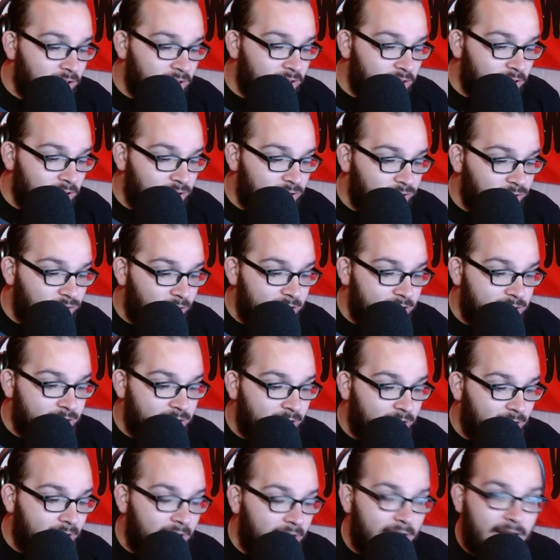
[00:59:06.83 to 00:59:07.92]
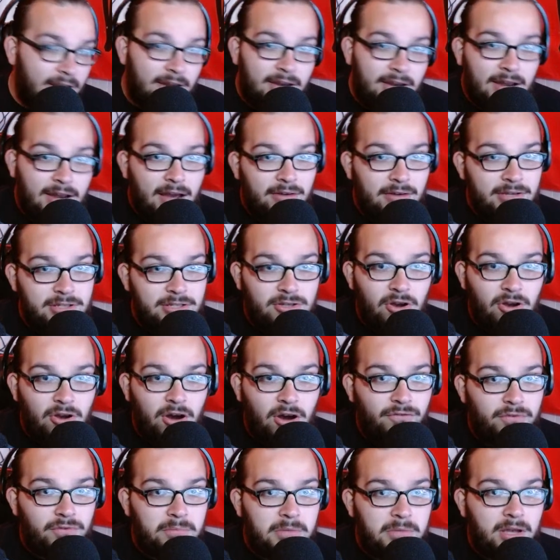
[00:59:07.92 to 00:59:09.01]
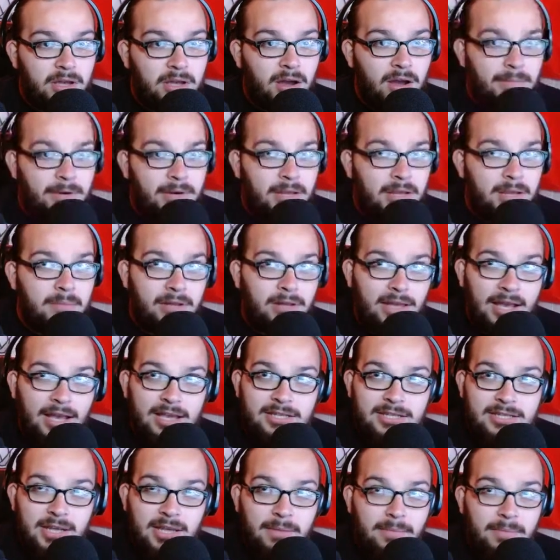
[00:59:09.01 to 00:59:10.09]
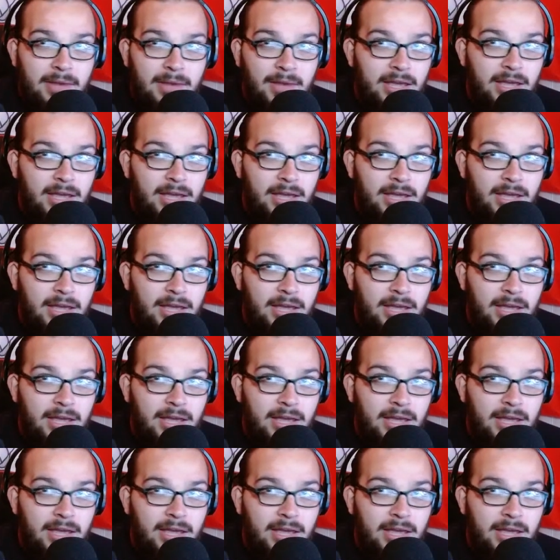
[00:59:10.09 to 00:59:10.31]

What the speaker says: situation, and now he's gone from the company. But like I said, man,